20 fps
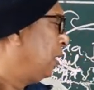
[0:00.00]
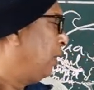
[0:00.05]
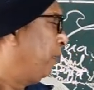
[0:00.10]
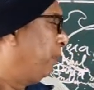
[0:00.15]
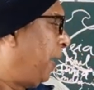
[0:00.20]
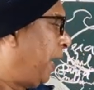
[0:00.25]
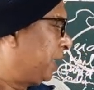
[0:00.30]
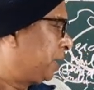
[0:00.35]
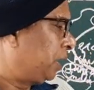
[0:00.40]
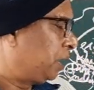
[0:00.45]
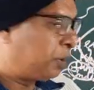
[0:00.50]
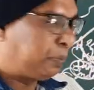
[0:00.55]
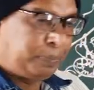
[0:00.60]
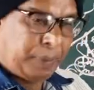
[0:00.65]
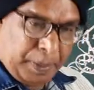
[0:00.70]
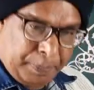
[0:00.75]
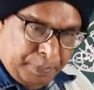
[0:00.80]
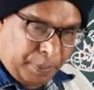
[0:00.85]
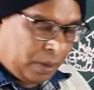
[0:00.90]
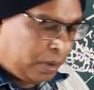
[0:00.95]
by these
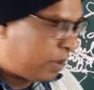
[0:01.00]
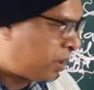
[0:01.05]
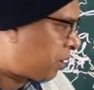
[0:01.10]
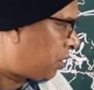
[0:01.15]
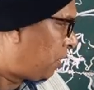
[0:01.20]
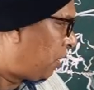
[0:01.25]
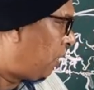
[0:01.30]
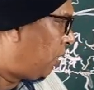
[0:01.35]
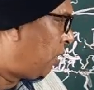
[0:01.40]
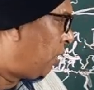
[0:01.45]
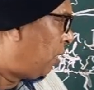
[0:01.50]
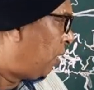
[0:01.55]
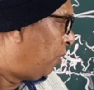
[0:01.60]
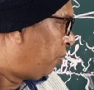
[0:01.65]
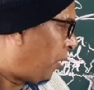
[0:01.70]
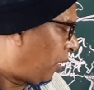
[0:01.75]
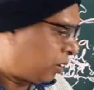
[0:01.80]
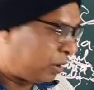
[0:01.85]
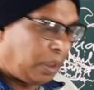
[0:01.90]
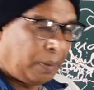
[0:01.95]
peoples
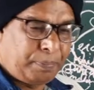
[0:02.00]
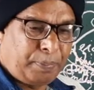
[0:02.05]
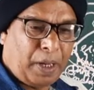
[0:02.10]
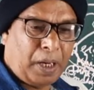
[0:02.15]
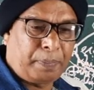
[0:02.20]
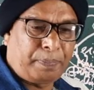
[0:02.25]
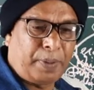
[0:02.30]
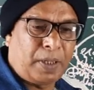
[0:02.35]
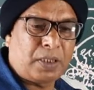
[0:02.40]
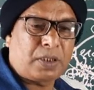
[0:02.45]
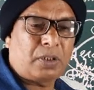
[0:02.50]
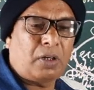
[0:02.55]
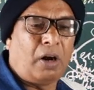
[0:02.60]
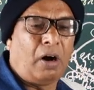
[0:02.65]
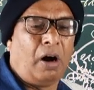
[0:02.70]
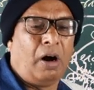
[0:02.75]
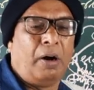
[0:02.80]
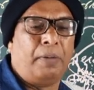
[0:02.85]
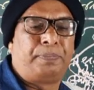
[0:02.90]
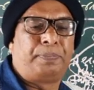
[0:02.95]
for the purpose
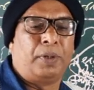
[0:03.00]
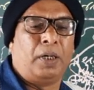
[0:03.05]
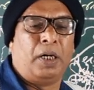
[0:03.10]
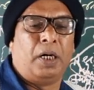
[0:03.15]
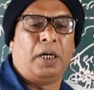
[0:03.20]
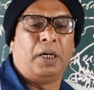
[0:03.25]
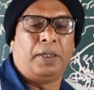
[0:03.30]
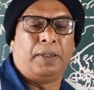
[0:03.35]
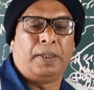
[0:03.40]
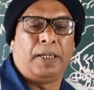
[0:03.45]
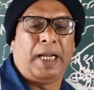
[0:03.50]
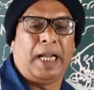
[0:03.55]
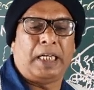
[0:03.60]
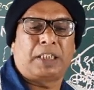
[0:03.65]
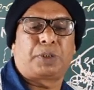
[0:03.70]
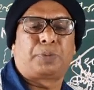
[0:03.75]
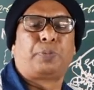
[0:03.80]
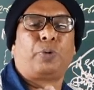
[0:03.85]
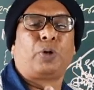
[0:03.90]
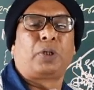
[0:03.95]
of
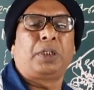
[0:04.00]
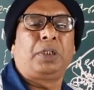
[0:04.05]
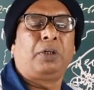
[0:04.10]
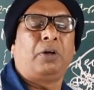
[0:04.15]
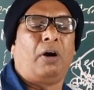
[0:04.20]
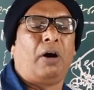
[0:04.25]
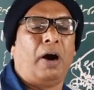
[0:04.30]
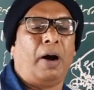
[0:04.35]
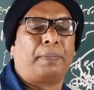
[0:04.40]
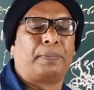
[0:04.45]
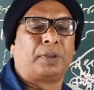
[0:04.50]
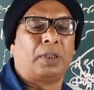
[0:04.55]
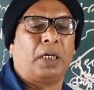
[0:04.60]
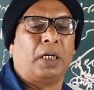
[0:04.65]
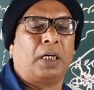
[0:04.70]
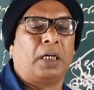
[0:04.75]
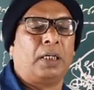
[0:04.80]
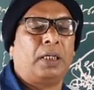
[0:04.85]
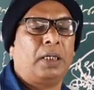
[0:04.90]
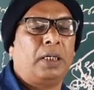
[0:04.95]
exporting of
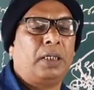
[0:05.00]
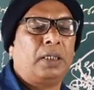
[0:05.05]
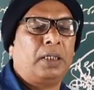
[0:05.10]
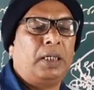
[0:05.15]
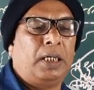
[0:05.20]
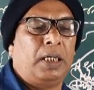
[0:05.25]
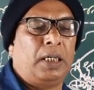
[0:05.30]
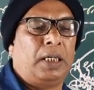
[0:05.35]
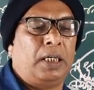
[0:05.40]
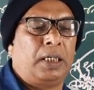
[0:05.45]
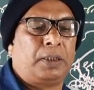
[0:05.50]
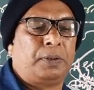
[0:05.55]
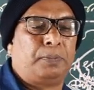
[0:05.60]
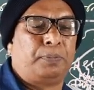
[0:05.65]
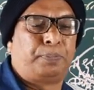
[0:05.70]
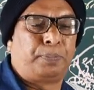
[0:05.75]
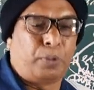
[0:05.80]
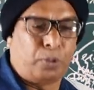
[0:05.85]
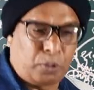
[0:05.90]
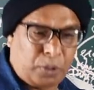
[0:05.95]
the
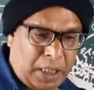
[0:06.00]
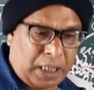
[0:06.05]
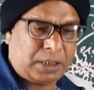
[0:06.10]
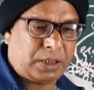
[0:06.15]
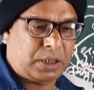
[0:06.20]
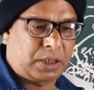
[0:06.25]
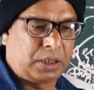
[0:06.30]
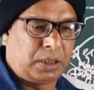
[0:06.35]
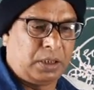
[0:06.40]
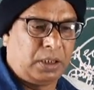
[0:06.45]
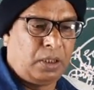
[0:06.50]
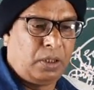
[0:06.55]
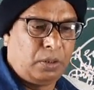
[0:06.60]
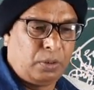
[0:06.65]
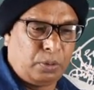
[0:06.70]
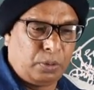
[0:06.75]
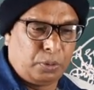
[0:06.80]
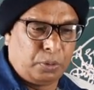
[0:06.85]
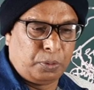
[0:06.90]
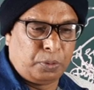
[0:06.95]
products
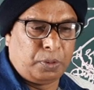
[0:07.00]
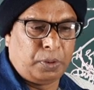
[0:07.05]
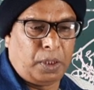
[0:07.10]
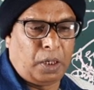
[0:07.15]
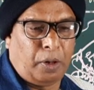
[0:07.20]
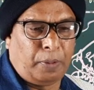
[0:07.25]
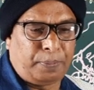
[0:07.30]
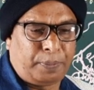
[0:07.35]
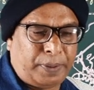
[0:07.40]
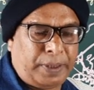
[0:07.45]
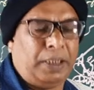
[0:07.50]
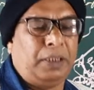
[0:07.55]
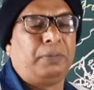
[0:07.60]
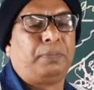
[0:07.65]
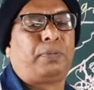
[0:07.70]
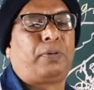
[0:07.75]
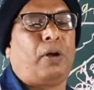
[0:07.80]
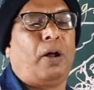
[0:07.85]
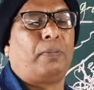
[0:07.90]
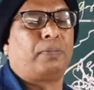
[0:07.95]
who obtain
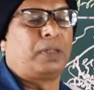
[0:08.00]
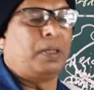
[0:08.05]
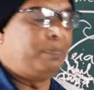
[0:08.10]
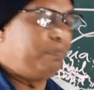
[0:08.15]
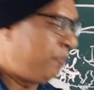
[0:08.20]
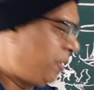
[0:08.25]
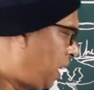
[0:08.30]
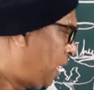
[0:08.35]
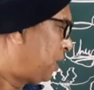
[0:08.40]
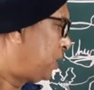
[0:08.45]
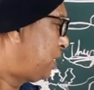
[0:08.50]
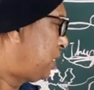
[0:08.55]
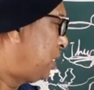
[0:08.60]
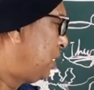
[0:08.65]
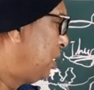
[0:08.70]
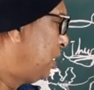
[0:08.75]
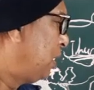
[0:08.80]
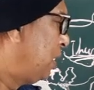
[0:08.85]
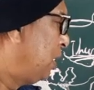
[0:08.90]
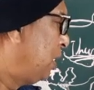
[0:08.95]
from the milk.
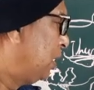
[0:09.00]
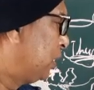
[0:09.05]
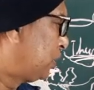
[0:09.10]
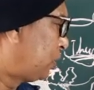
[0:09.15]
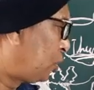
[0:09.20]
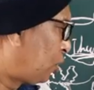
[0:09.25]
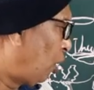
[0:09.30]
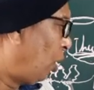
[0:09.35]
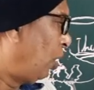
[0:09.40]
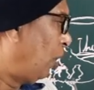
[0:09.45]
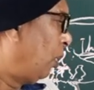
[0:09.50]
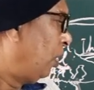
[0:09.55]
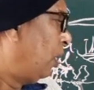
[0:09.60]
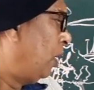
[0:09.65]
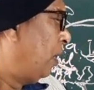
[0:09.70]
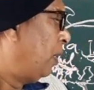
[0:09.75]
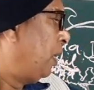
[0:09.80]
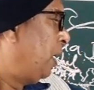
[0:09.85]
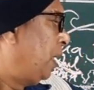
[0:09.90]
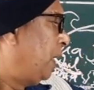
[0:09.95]
So,
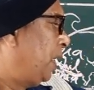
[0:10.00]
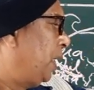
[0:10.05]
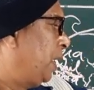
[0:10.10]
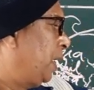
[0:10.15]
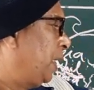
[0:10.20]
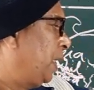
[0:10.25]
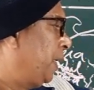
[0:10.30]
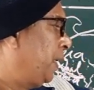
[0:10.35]
a